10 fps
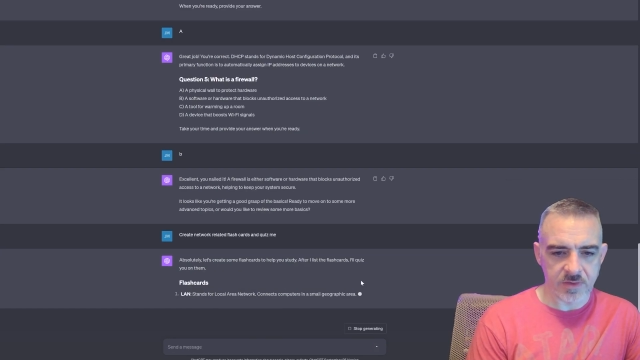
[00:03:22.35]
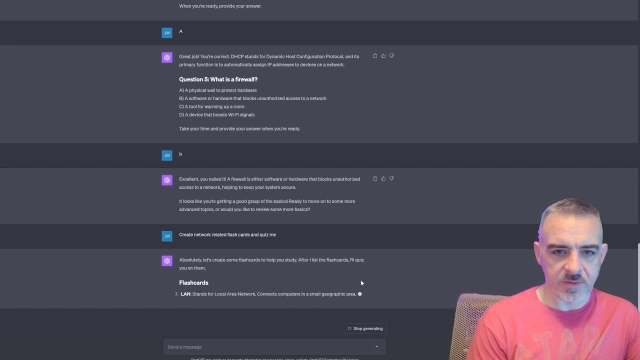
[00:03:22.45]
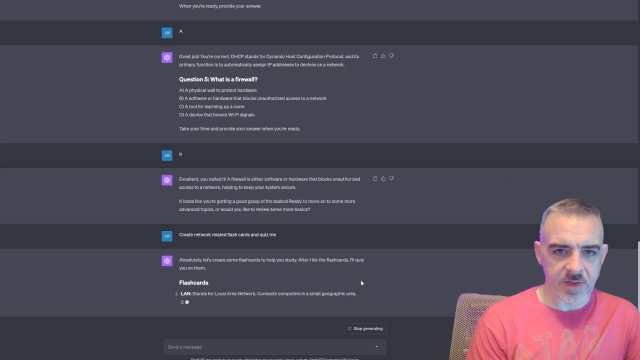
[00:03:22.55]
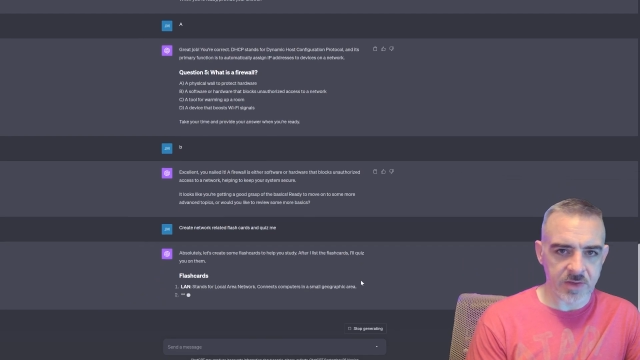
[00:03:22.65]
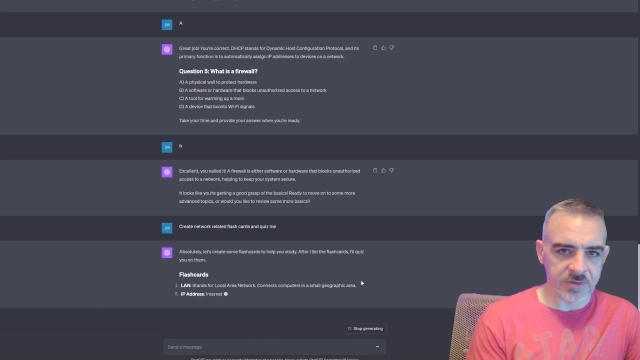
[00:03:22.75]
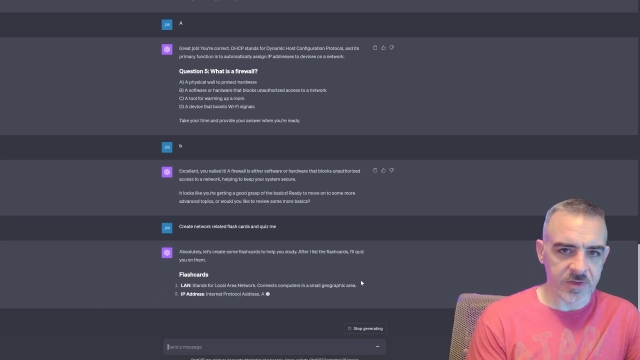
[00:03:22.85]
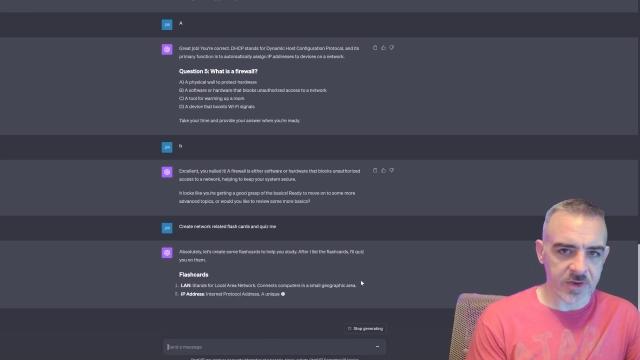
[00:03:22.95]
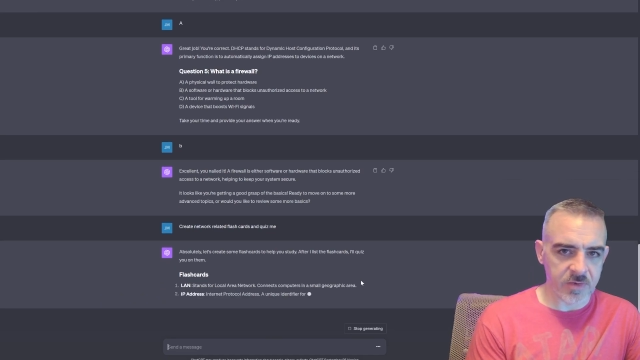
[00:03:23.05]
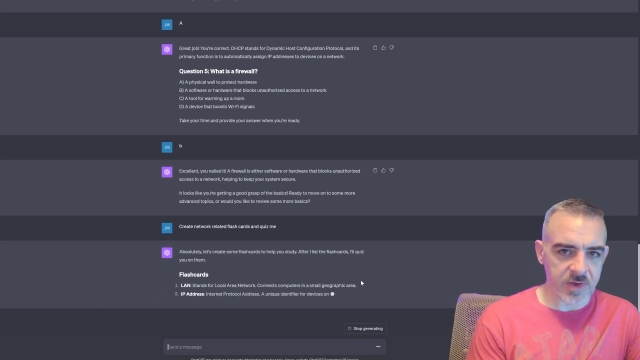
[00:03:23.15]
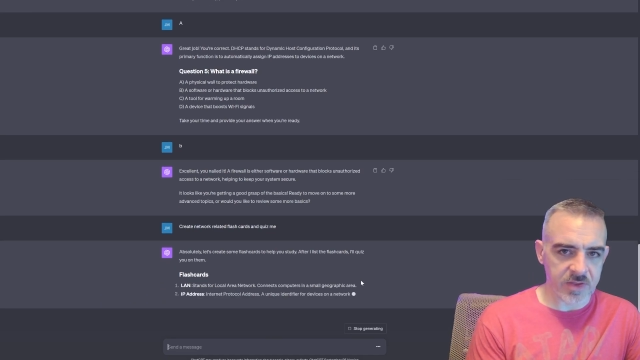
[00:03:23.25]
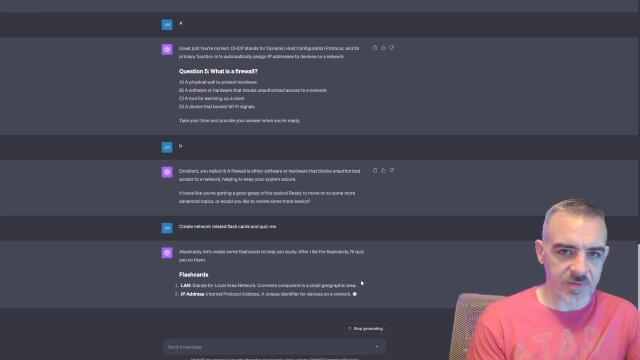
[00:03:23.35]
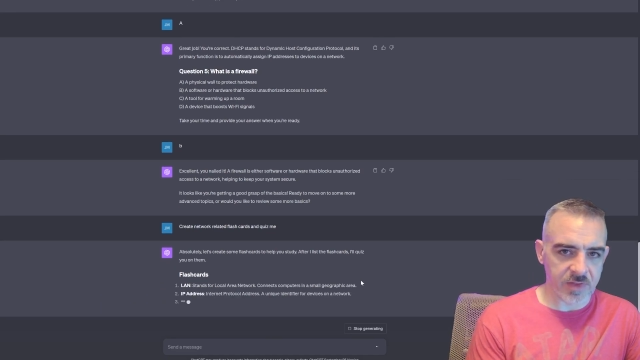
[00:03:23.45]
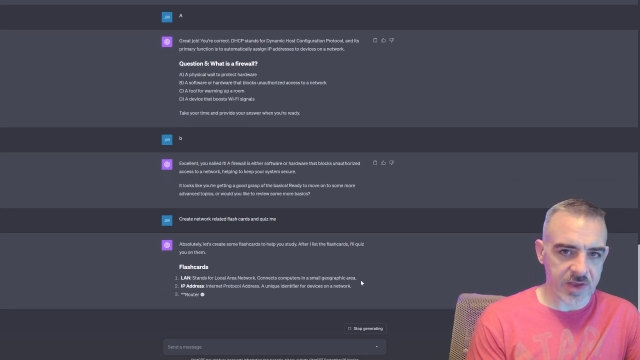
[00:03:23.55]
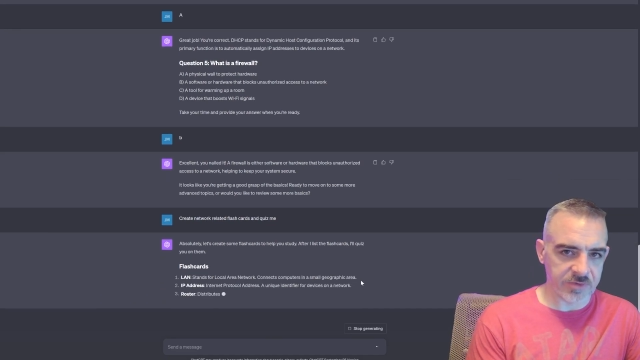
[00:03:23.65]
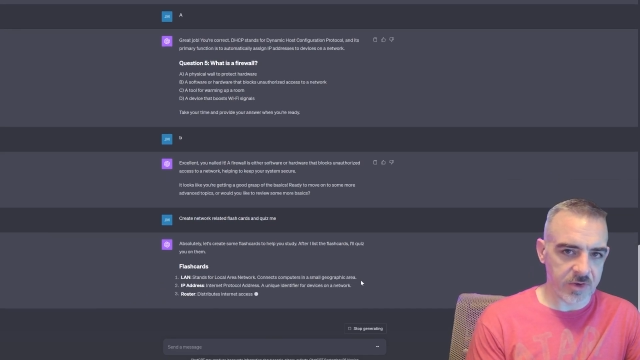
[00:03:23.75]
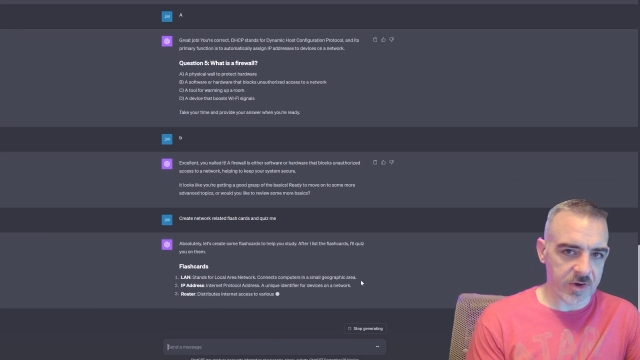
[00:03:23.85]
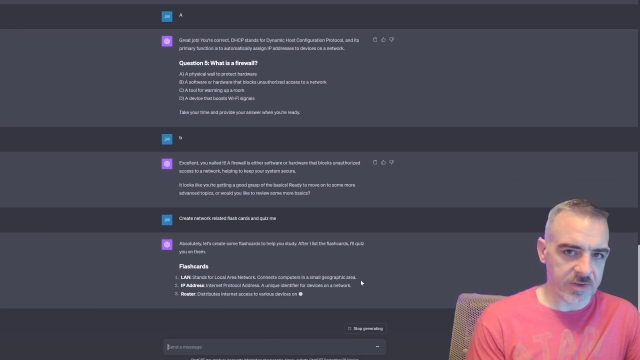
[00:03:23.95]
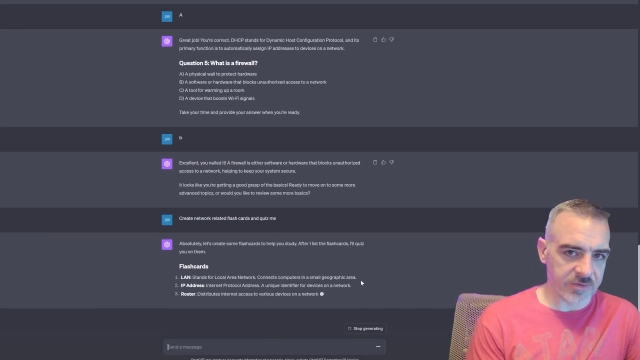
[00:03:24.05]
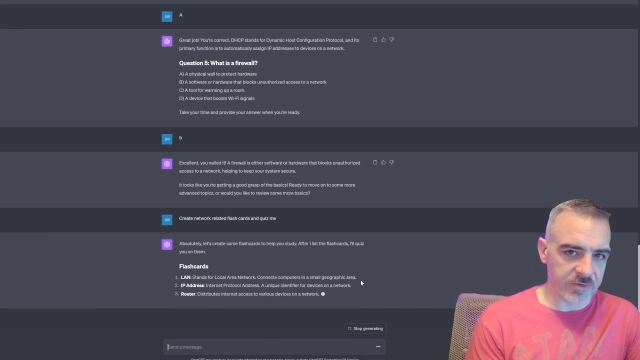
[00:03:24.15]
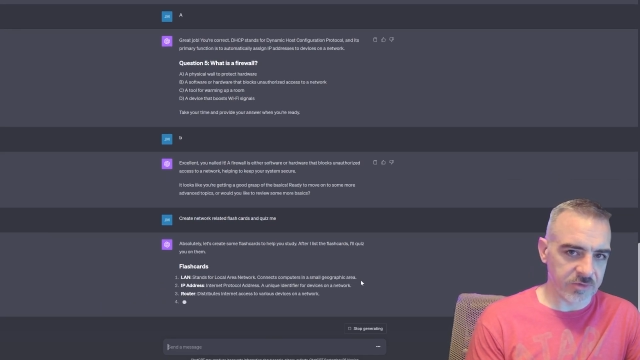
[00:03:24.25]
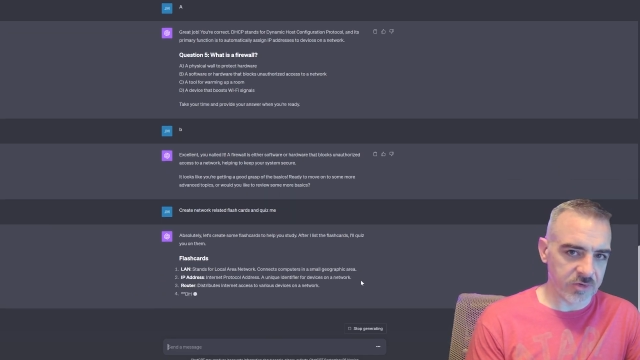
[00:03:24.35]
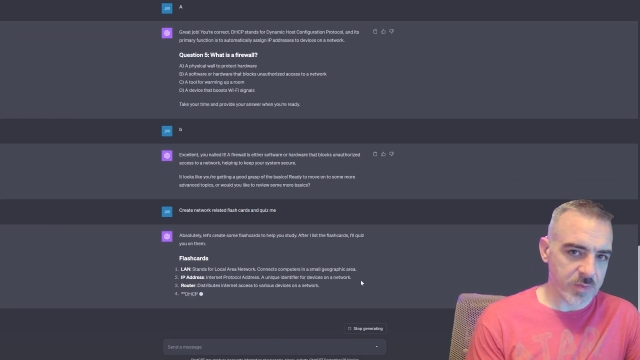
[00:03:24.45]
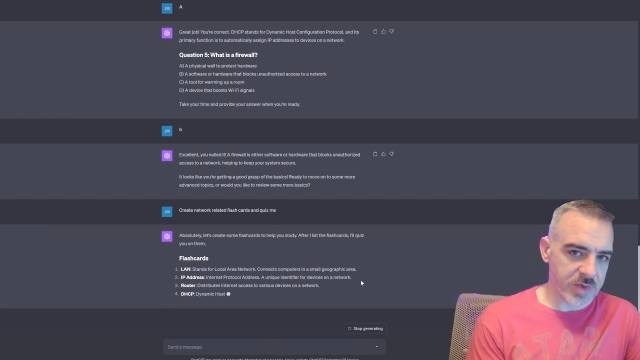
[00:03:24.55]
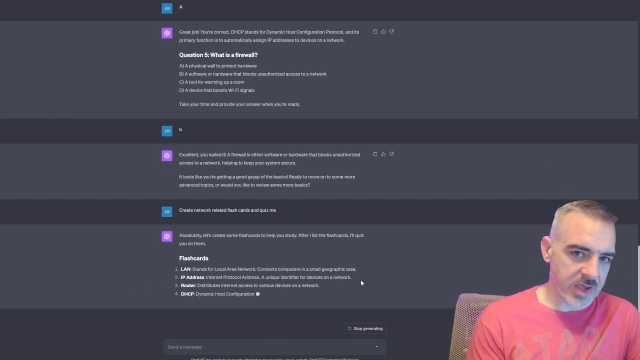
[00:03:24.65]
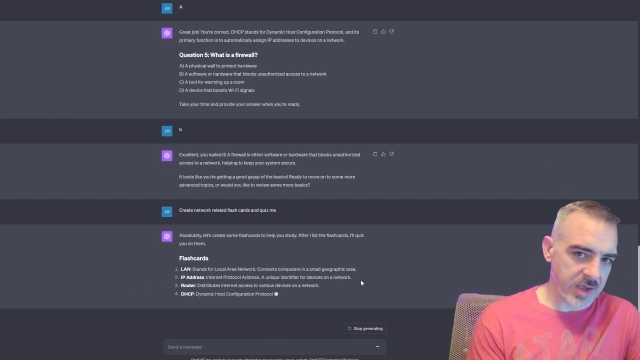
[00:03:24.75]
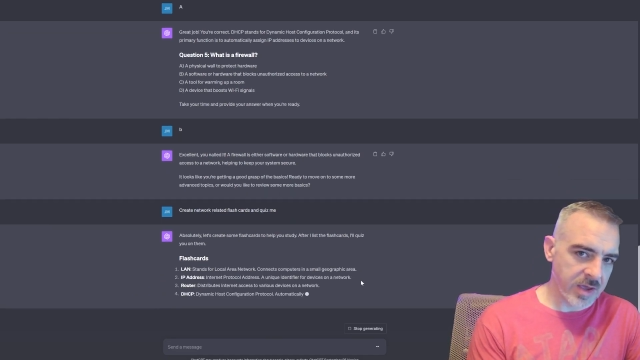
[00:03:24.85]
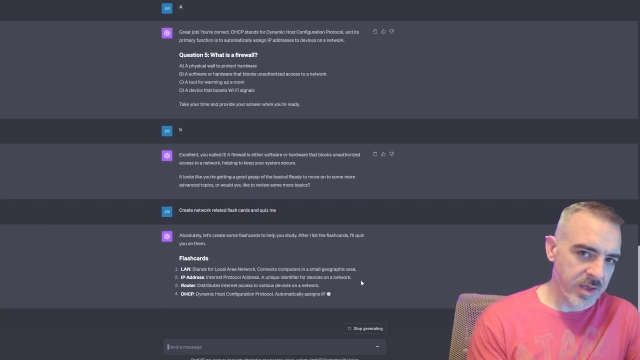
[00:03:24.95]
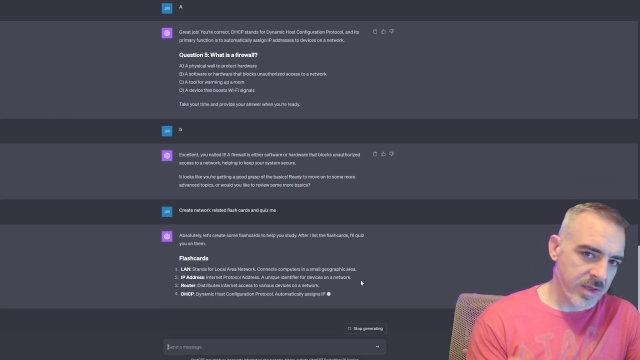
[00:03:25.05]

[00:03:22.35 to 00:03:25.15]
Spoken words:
So now it's going to create the flashcard and it's going to show me